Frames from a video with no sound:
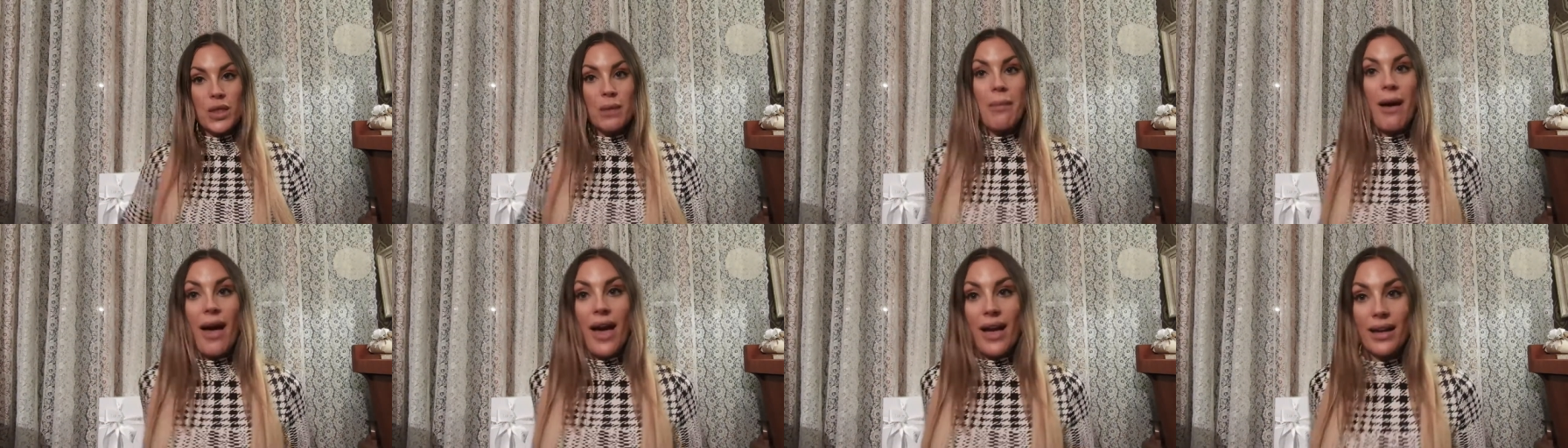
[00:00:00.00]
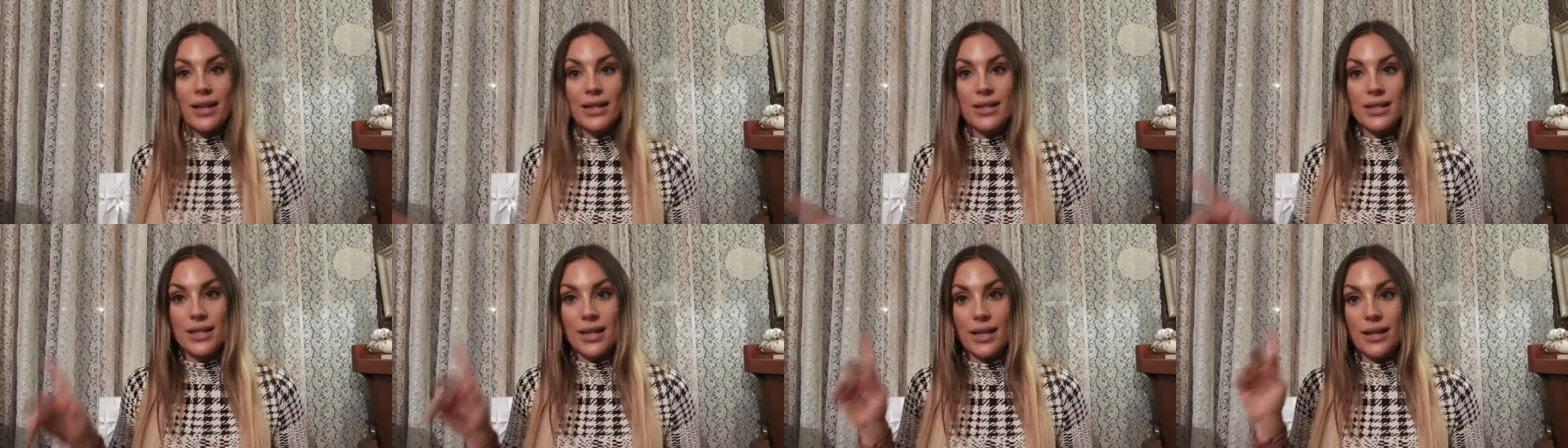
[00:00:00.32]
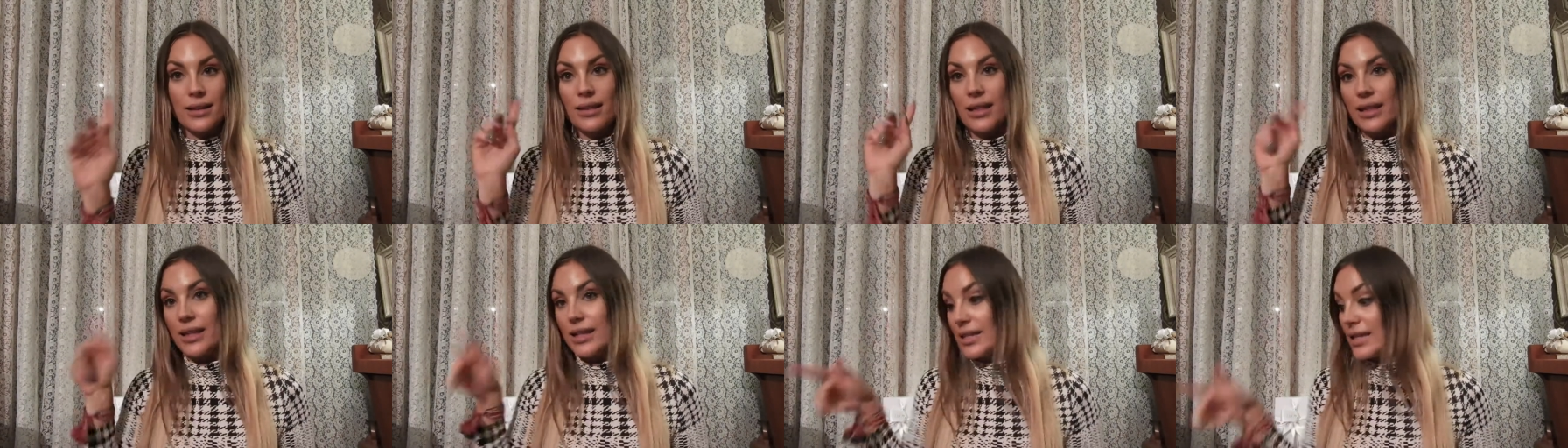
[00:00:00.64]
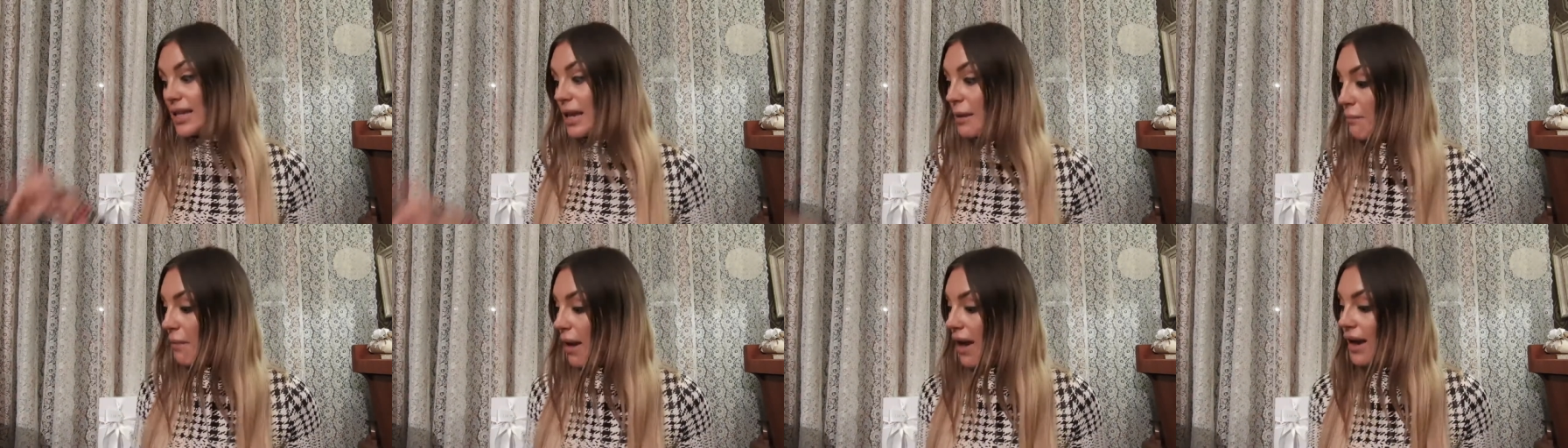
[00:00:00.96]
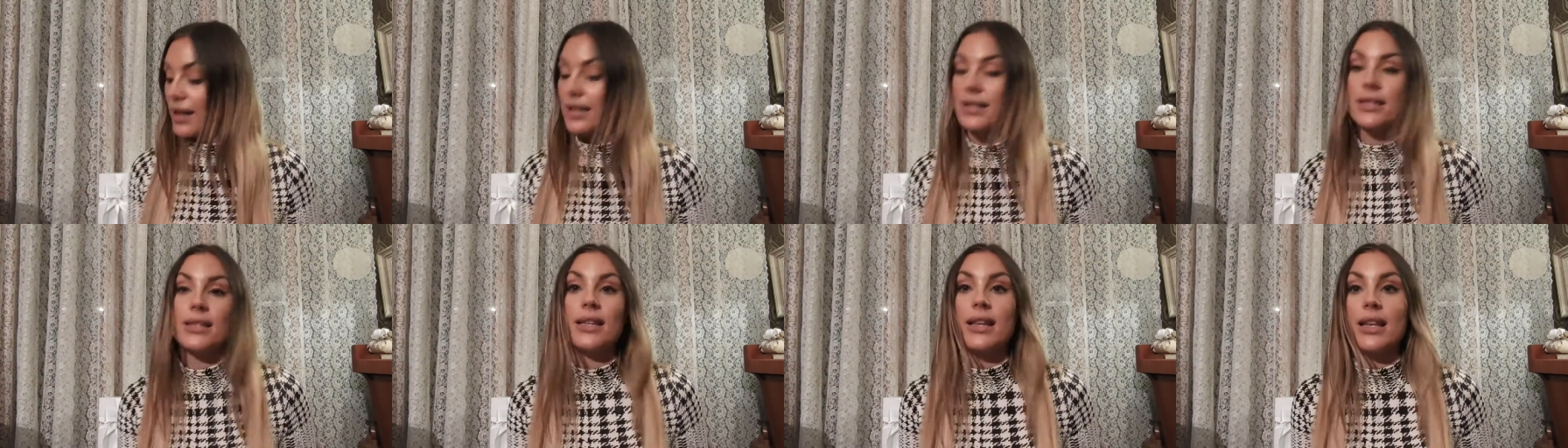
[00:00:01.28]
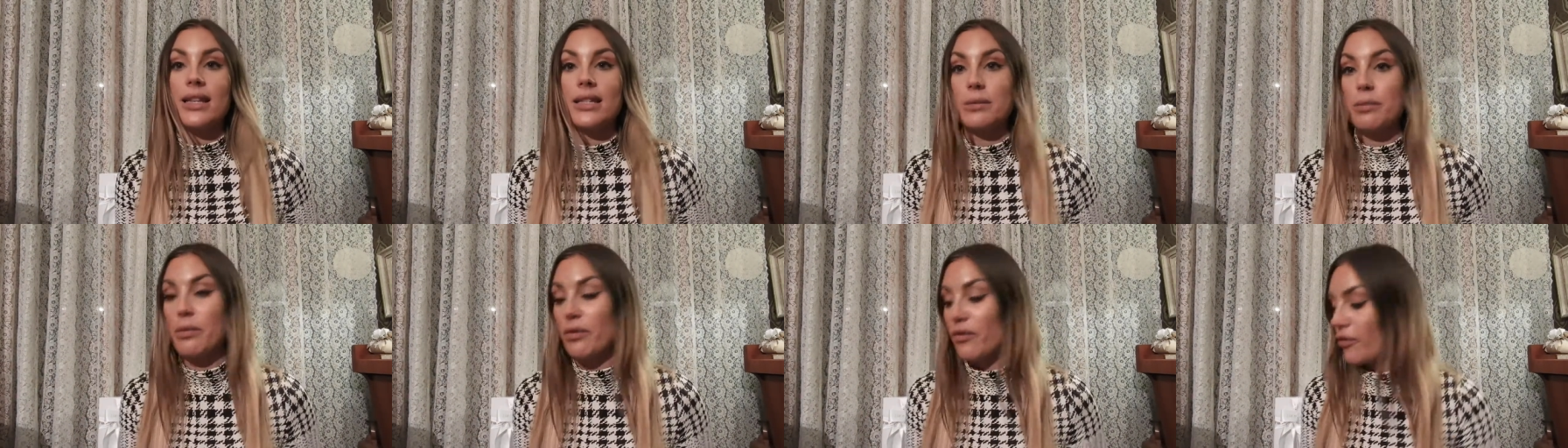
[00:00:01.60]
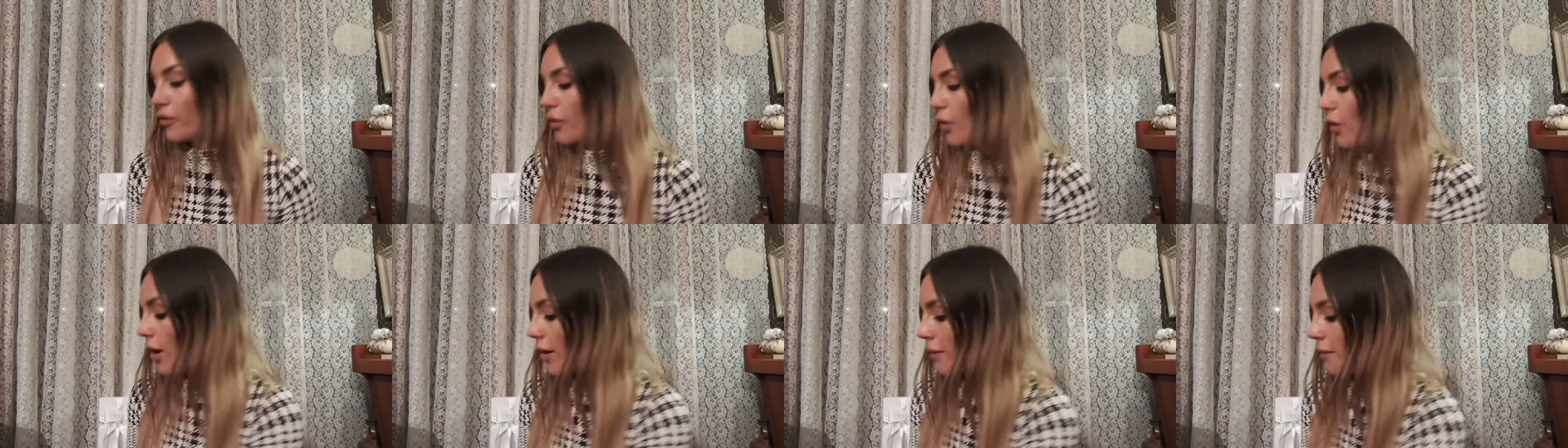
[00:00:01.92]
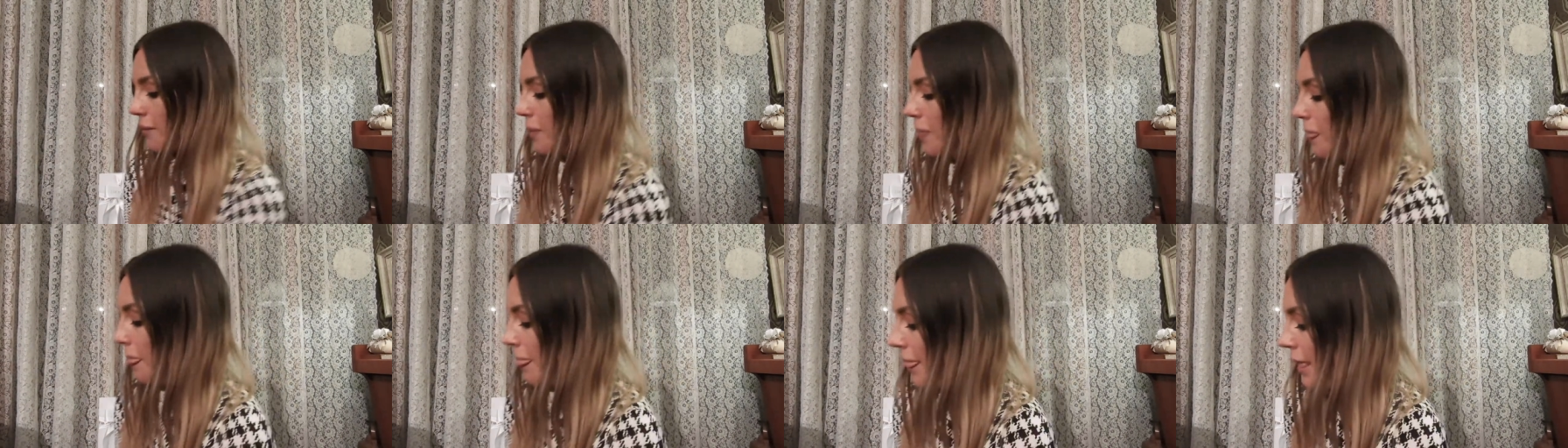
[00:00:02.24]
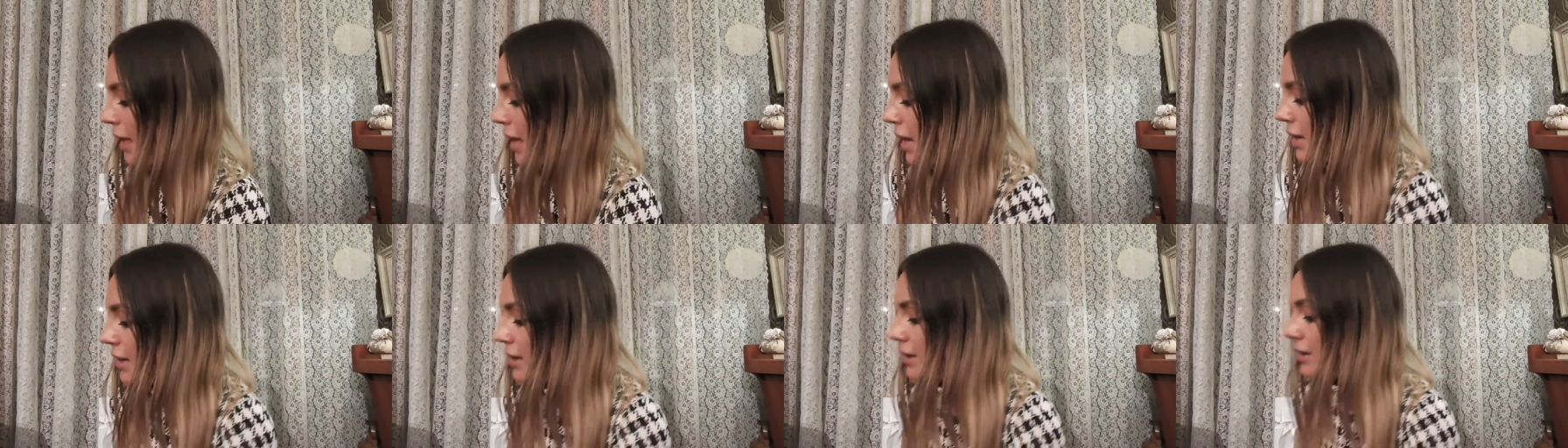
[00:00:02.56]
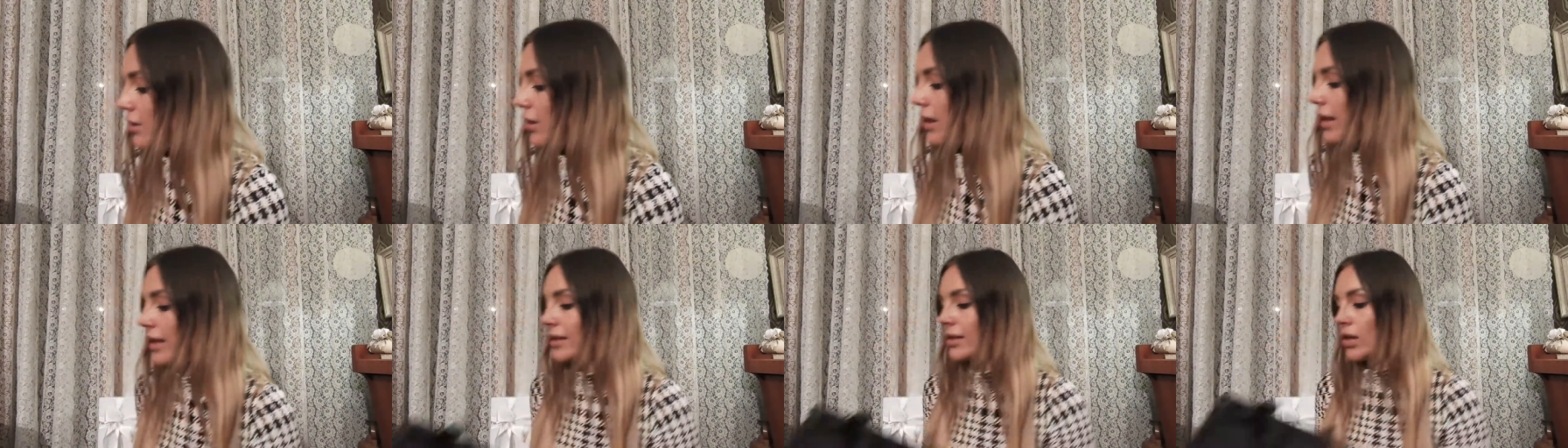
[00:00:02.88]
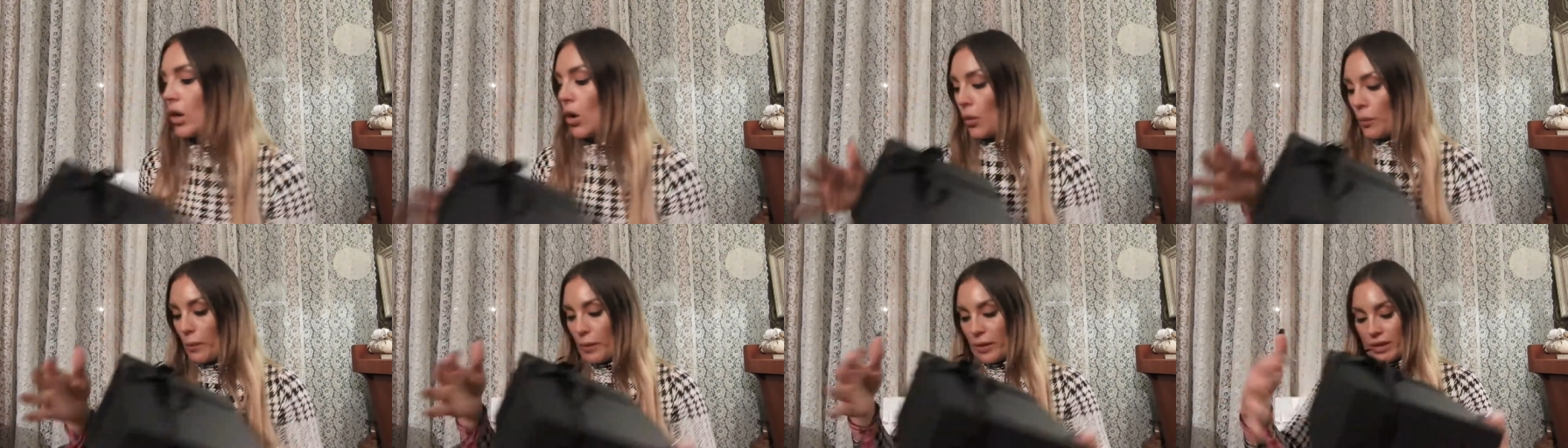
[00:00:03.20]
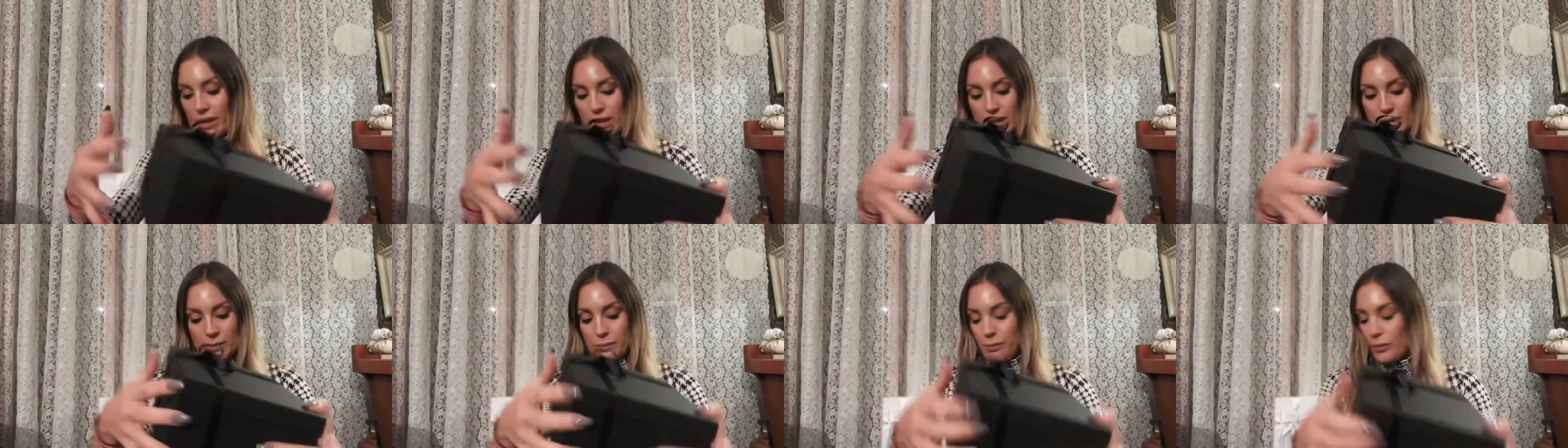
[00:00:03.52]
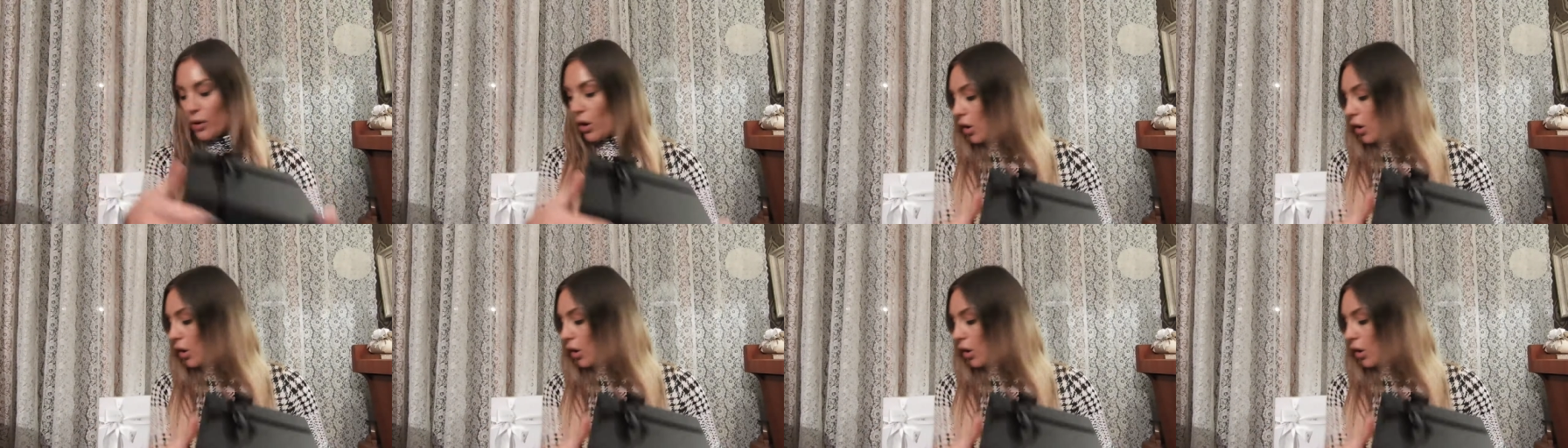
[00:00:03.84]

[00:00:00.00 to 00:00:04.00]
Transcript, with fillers: with the magazine, the same magazine as before. So let's open this